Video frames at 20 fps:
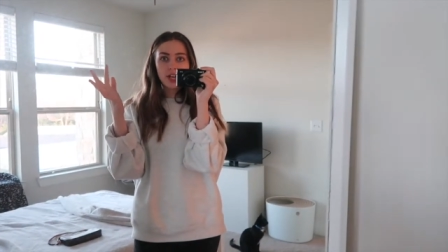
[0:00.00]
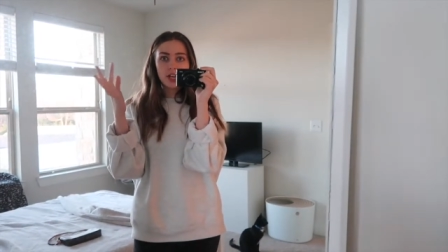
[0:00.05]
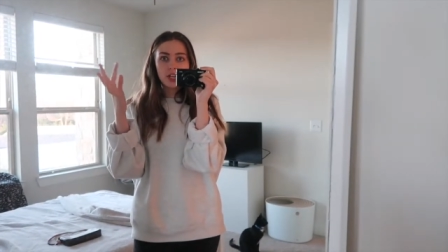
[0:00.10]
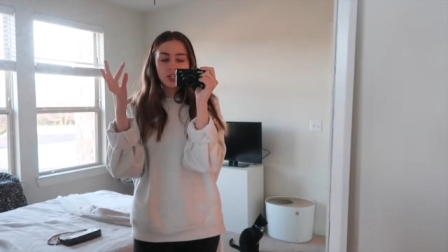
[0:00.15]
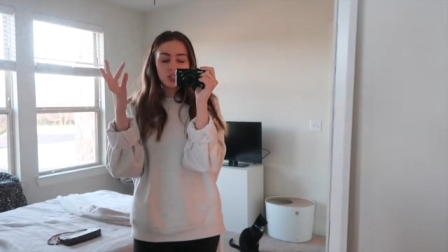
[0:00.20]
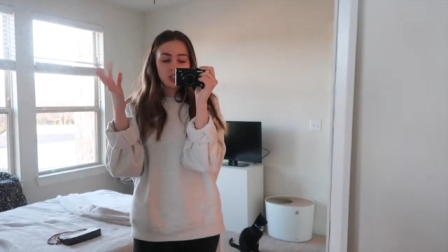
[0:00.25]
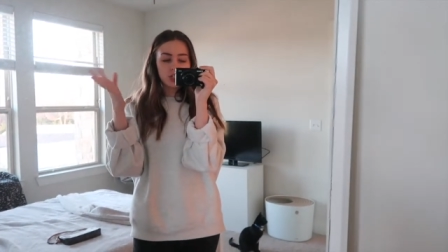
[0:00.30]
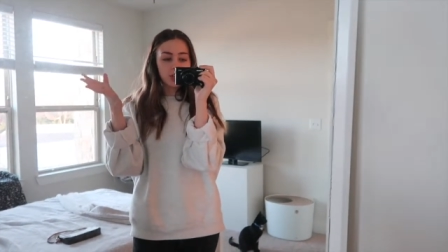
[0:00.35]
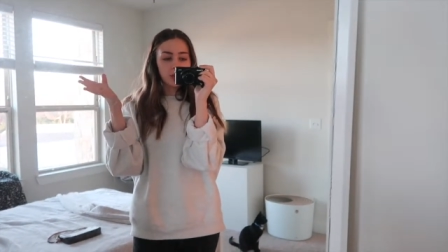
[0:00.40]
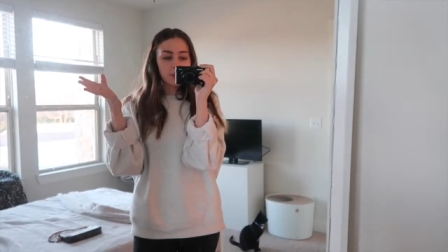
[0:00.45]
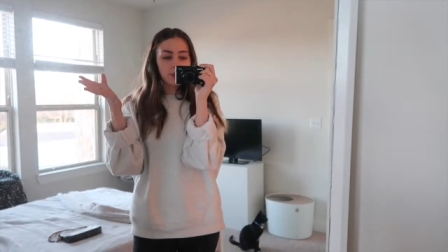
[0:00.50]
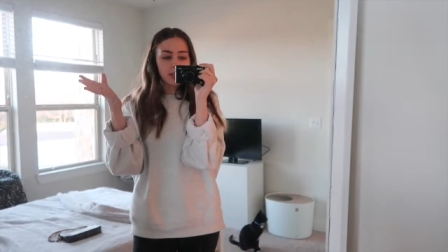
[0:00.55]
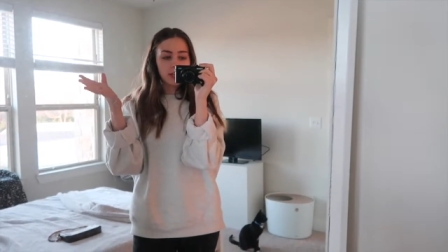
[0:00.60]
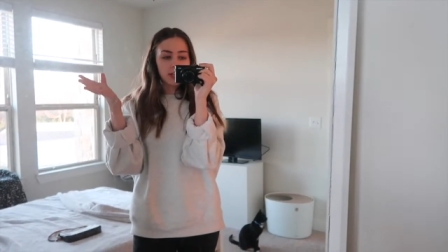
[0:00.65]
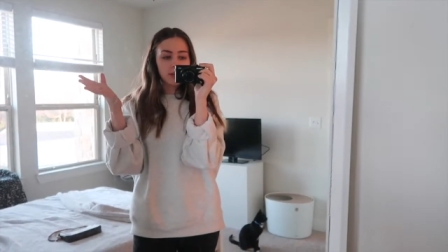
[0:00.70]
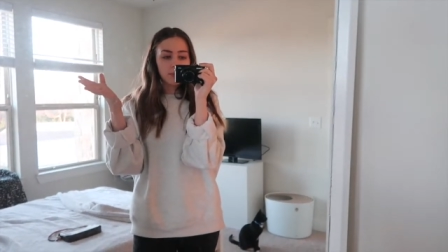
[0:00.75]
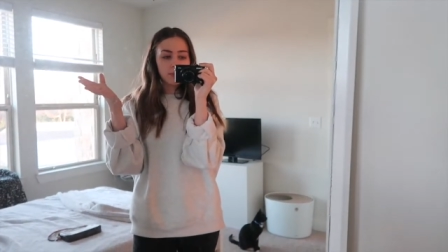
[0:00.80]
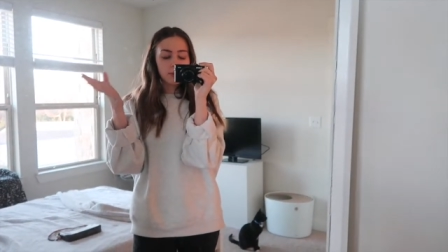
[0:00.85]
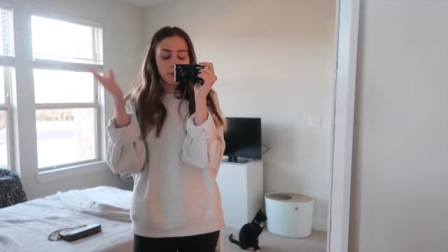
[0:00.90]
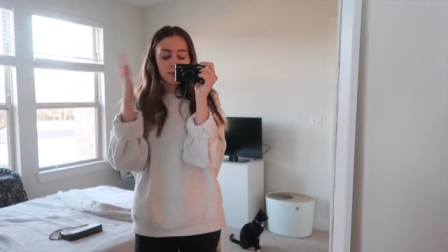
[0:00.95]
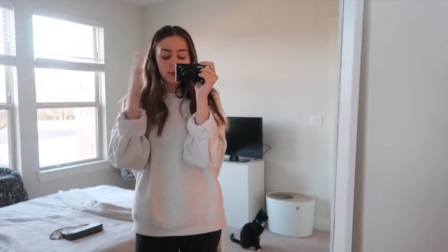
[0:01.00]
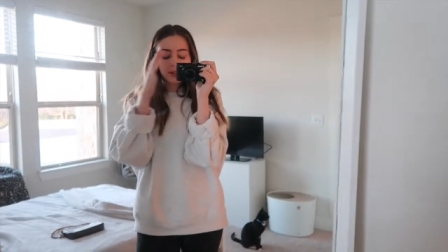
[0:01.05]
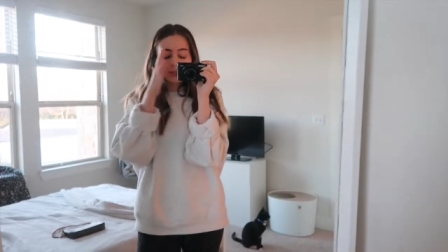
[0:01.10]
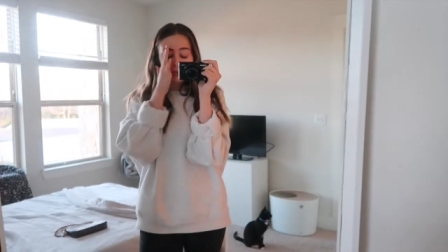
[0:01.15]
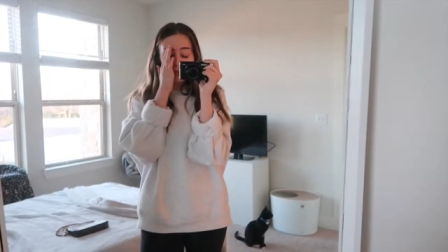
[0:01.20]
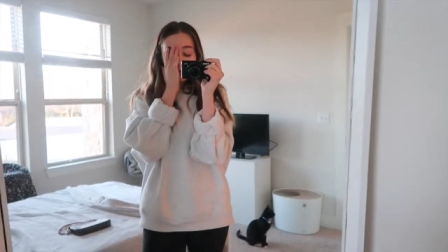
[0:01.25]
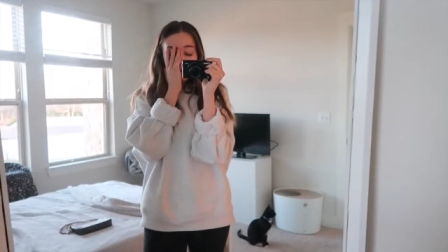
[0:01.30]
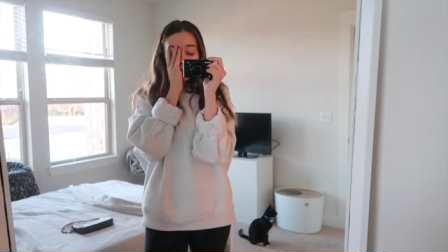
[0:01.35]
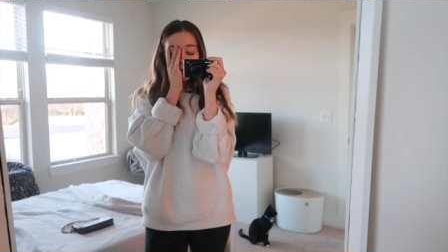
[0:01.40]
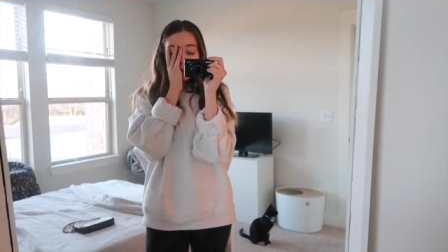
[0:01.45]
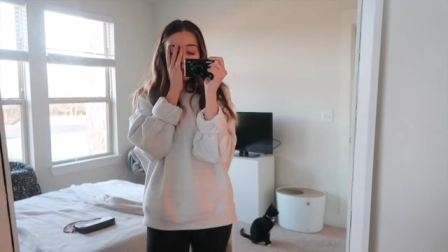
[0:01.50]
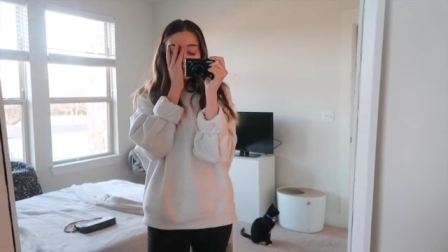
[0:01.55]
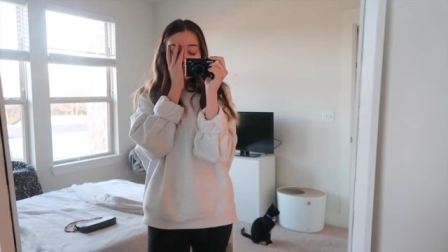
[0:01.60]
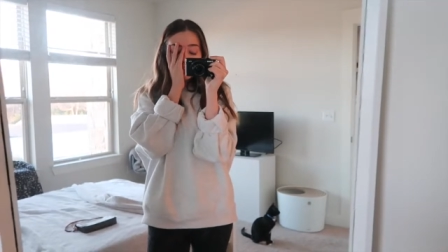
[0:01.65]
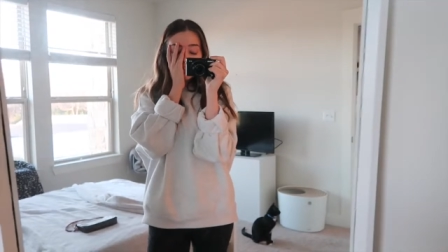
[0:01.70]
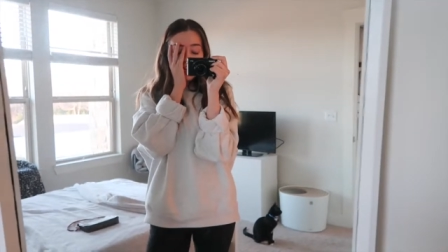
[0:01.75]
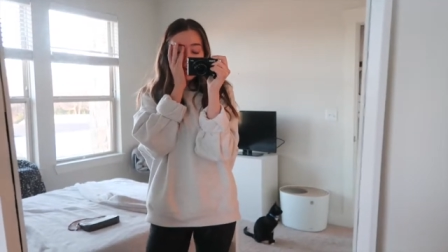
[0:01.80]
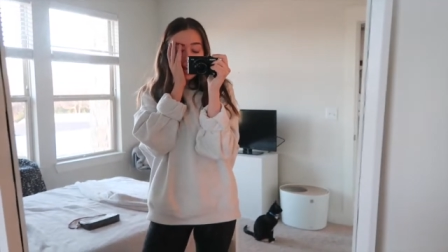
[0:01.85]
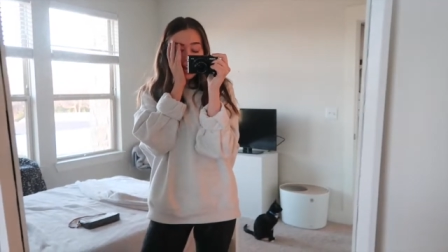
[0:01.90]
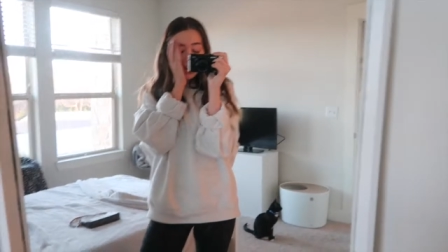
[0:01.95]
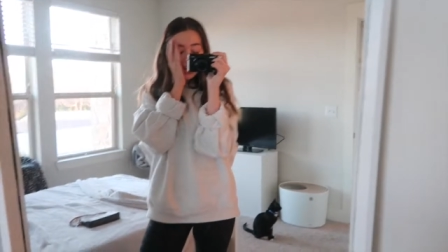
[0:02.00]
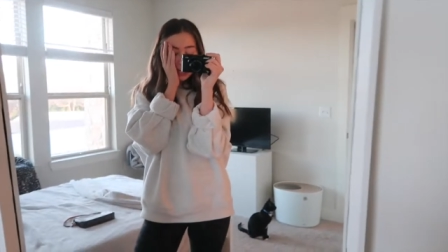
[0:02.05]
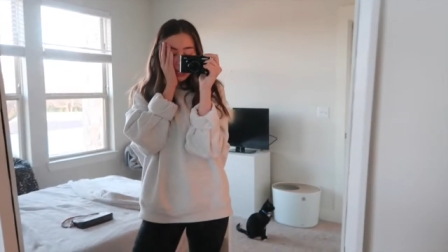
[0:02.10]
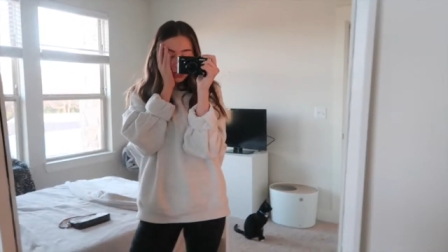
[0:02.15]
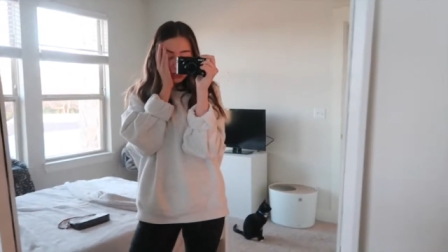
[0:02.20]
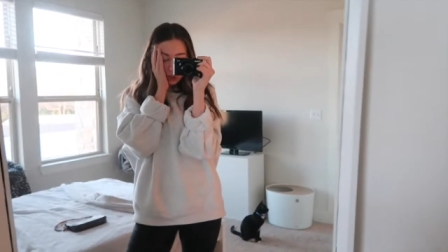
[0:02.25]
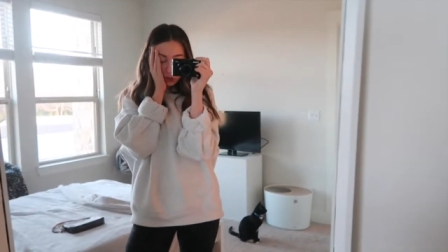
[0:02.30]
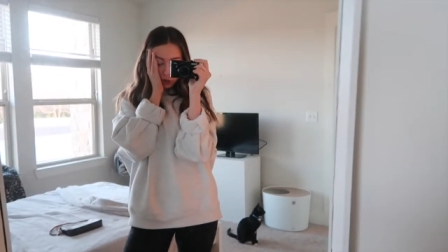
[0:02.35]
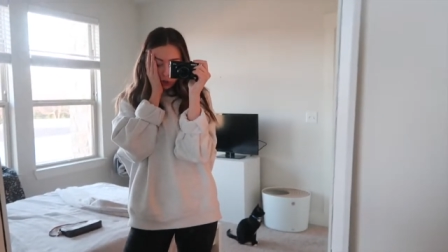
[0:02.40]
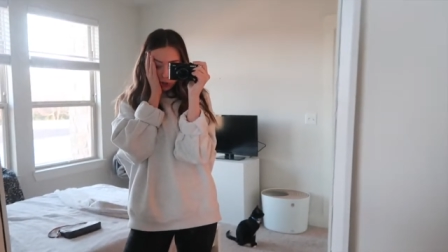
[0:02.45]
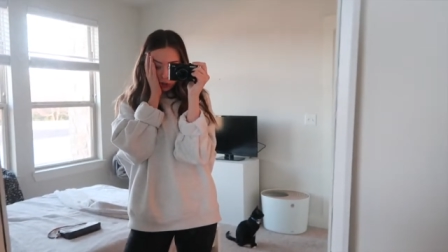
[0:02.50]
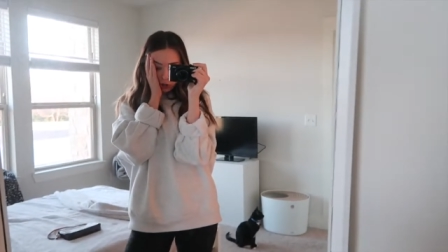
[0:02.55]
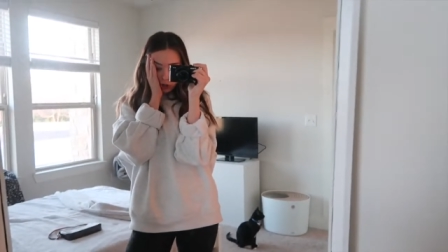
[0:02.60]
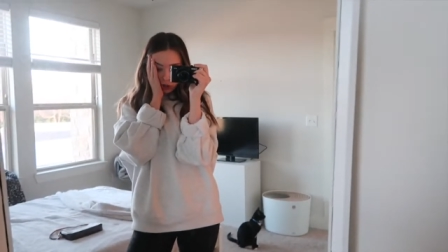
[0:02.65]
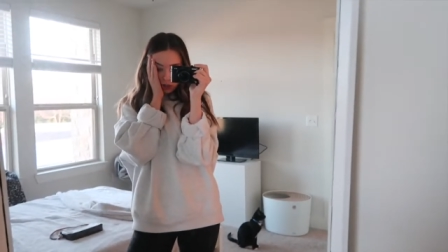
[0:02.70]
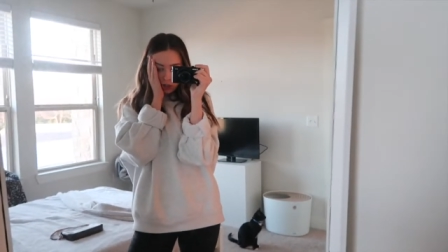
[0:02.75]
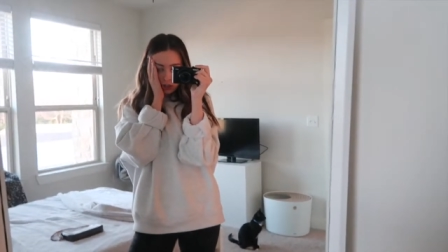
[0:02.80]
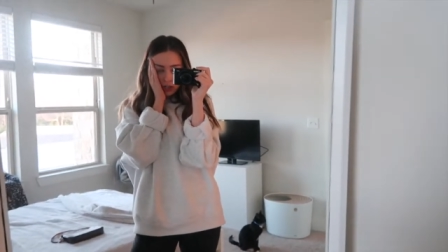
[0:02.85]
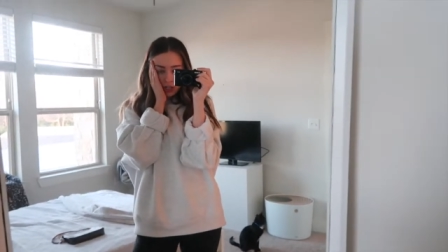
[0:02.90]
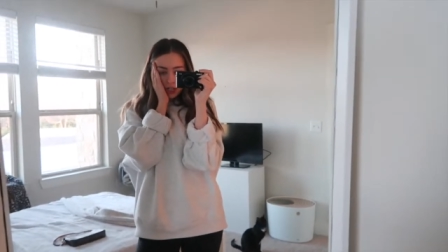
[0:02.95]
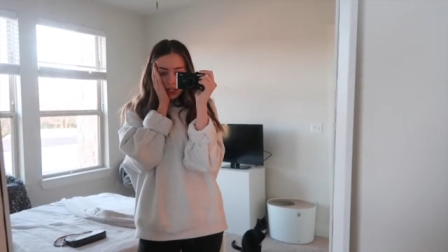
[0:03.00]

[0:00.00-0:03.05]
and she let me keep it because my mom is an angel